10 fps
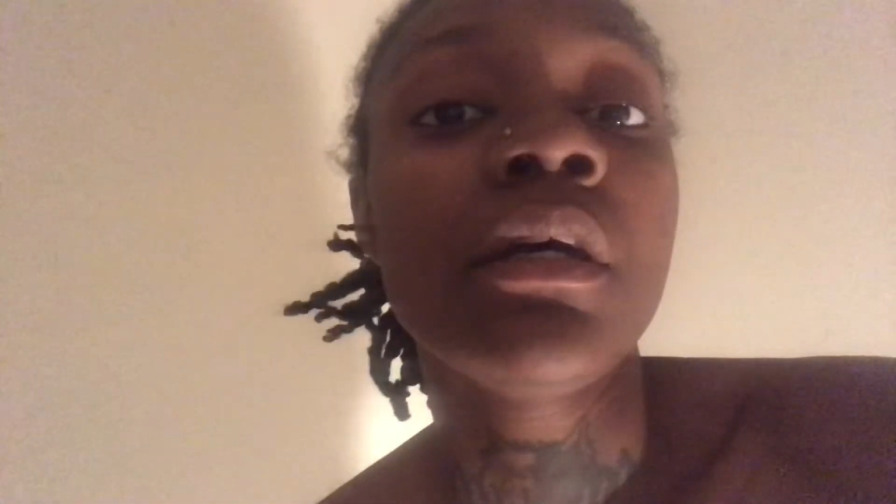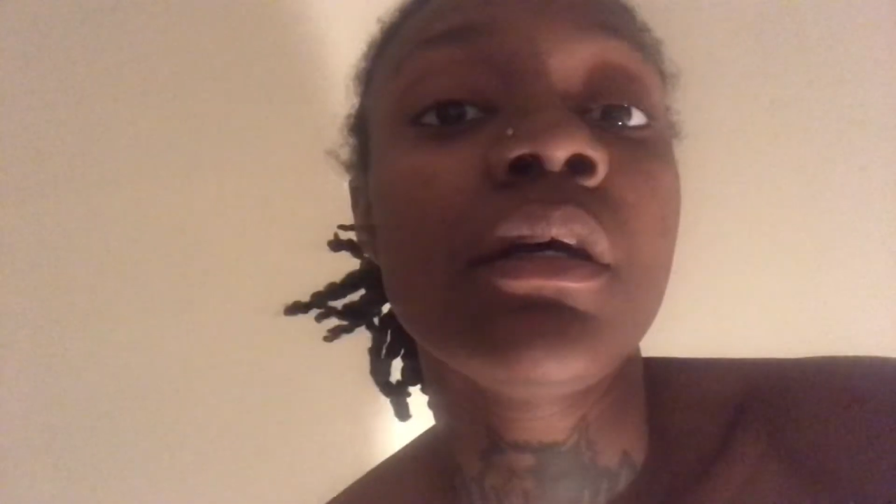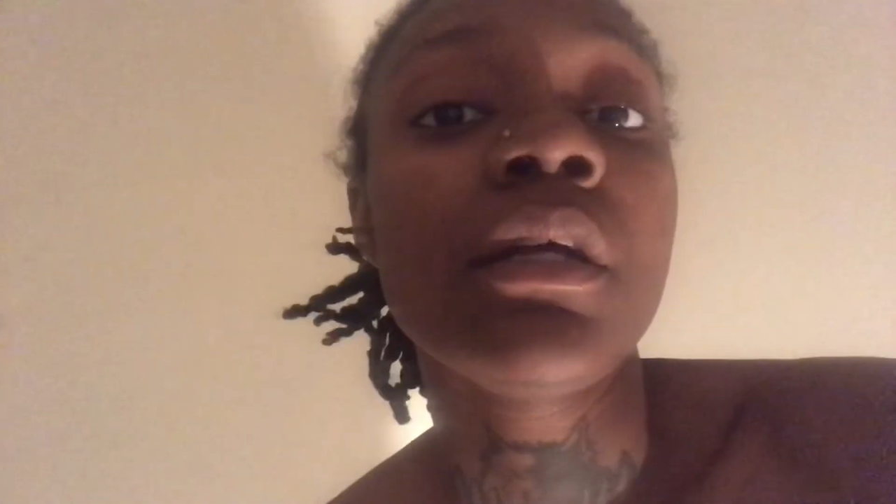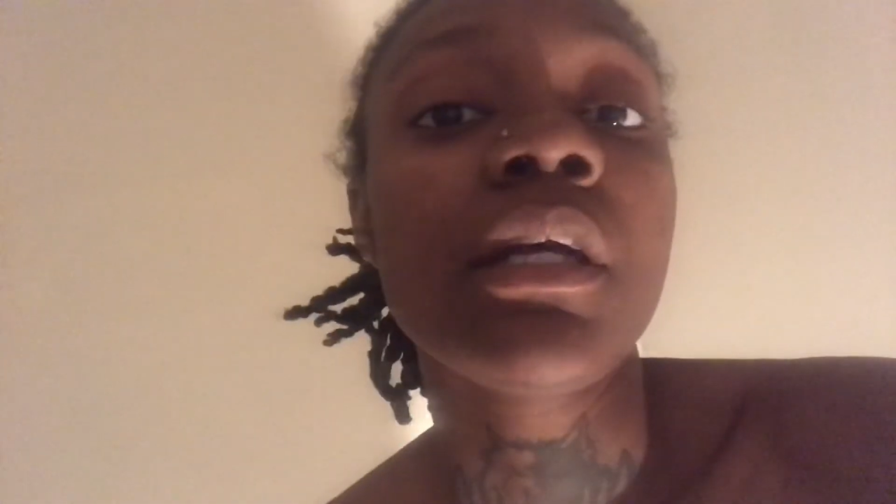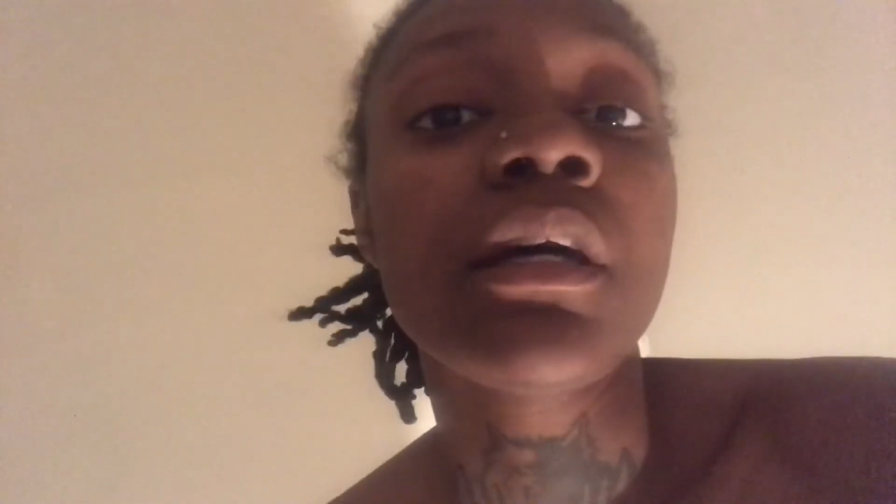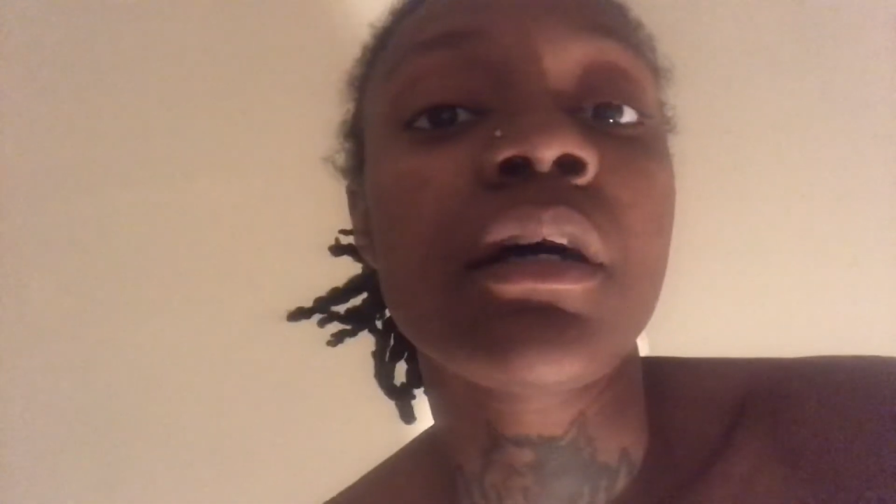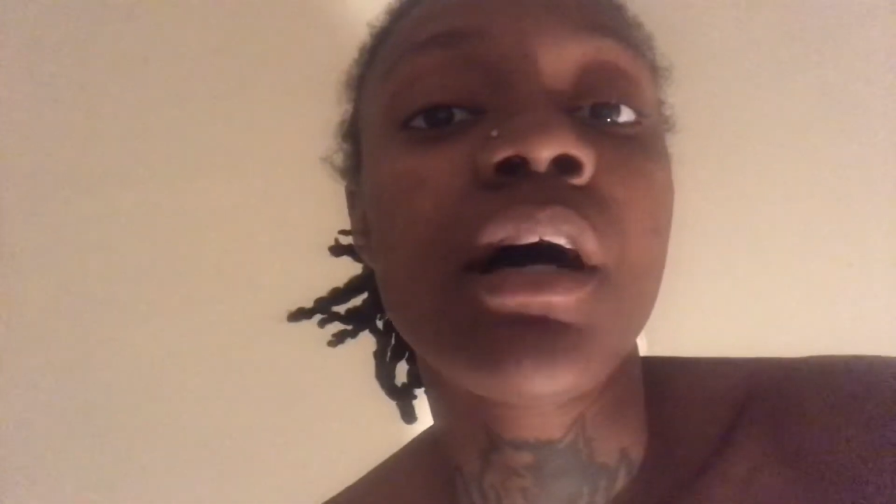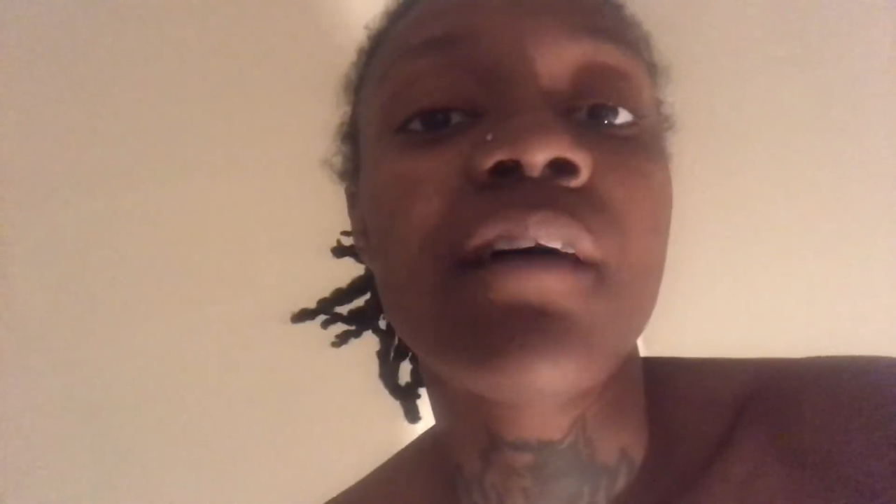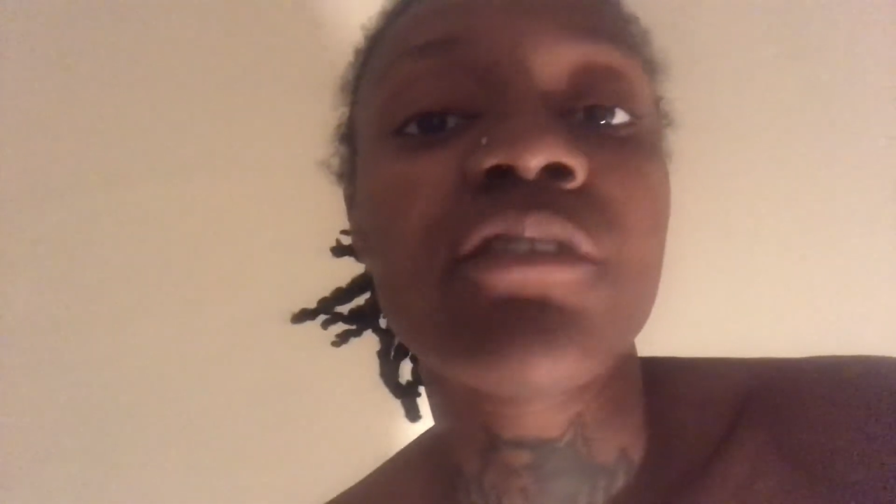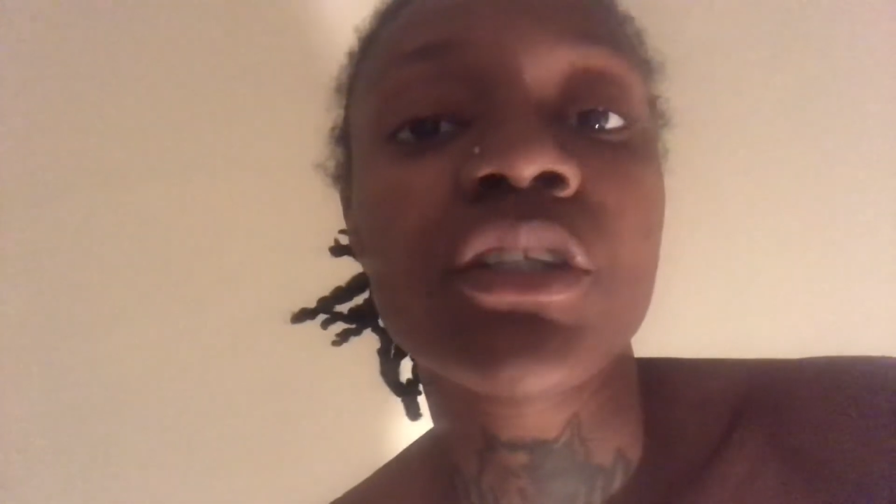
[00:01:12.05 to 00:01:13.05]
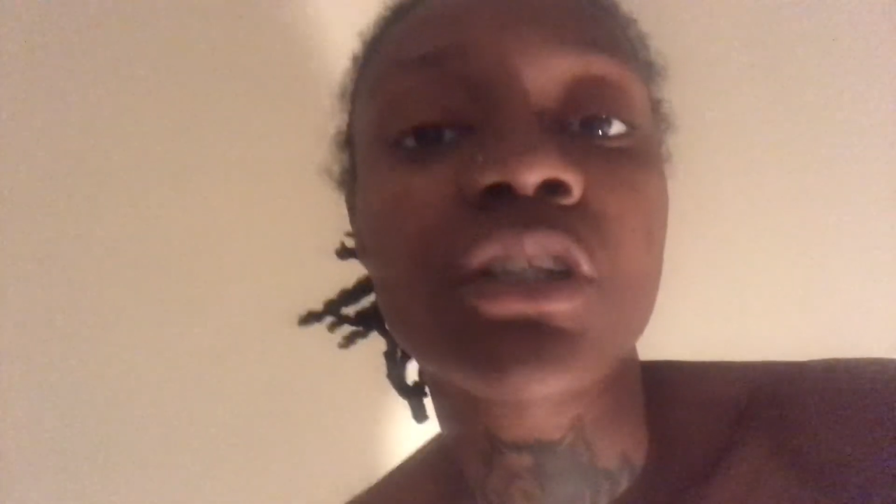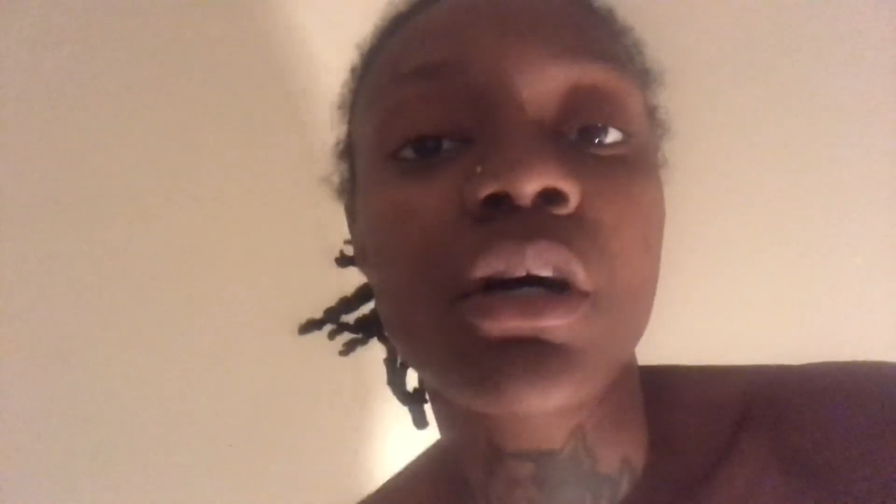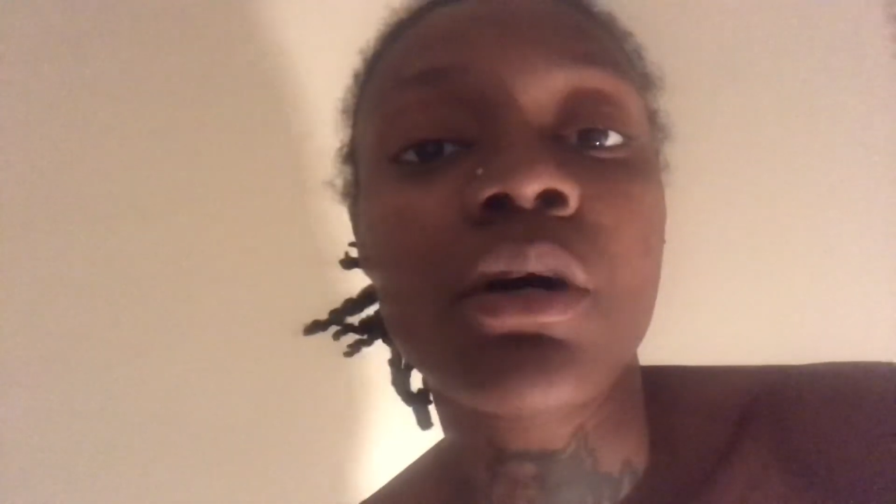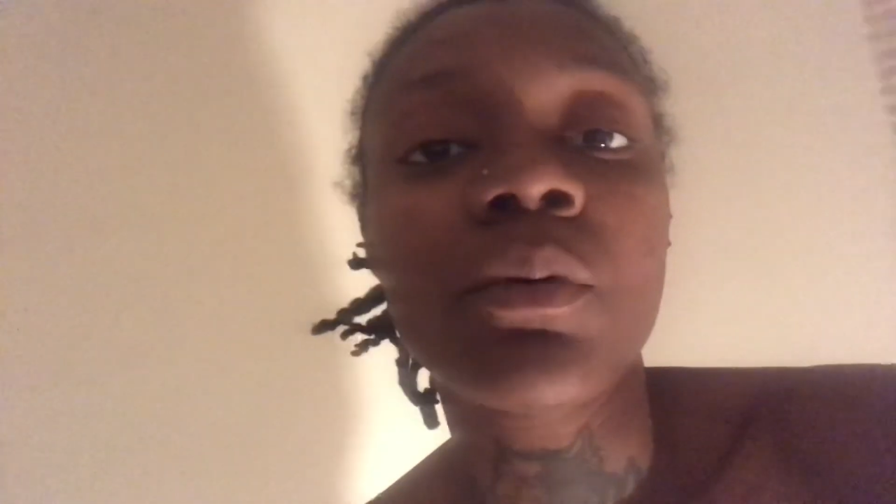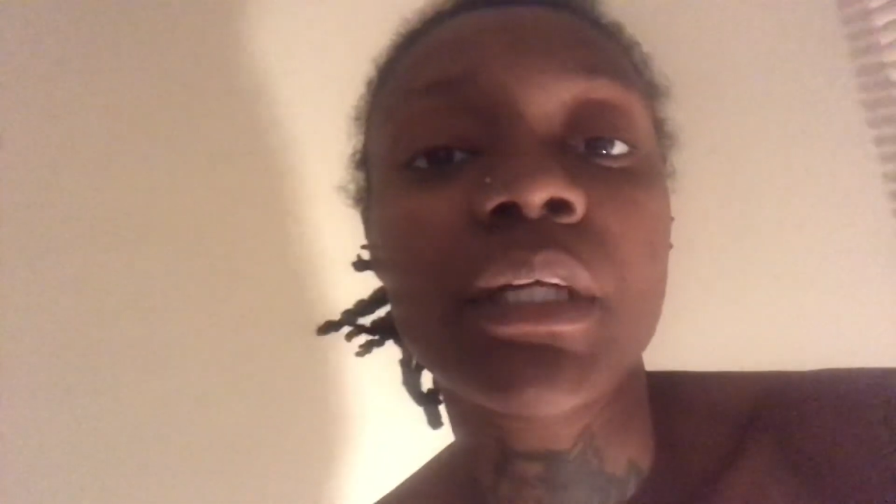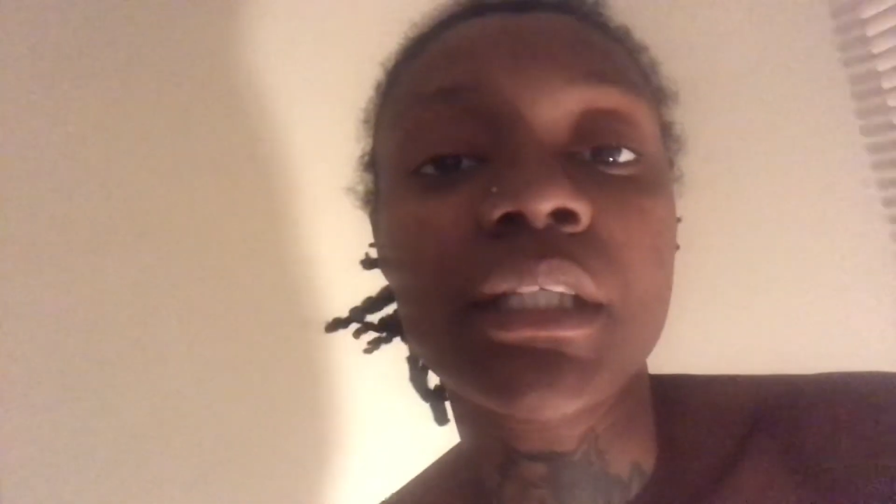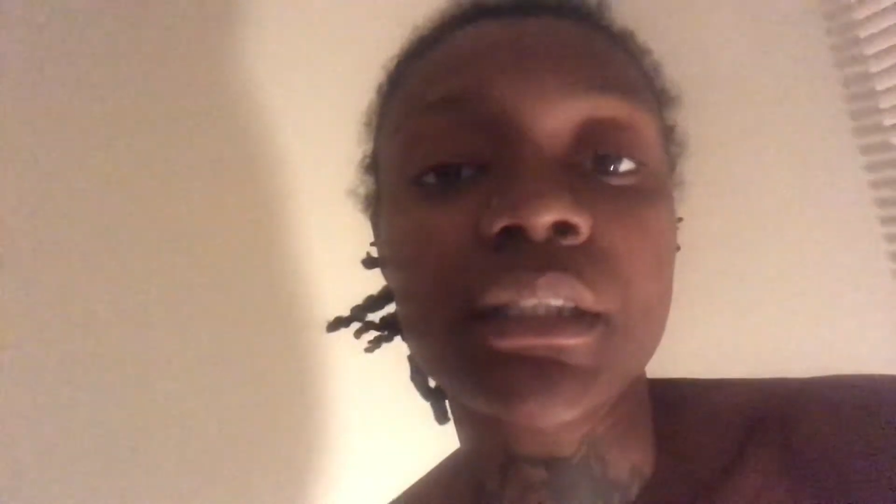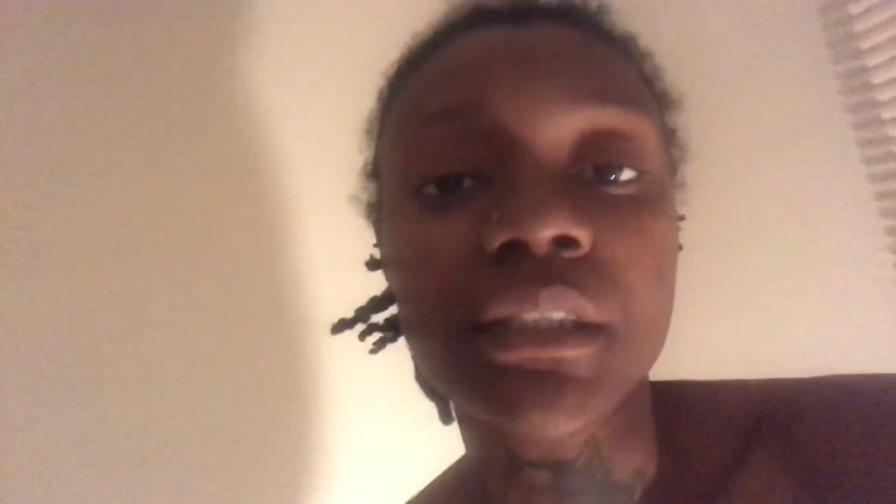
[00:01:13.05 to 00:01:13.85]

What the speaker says: And yeah, God first always,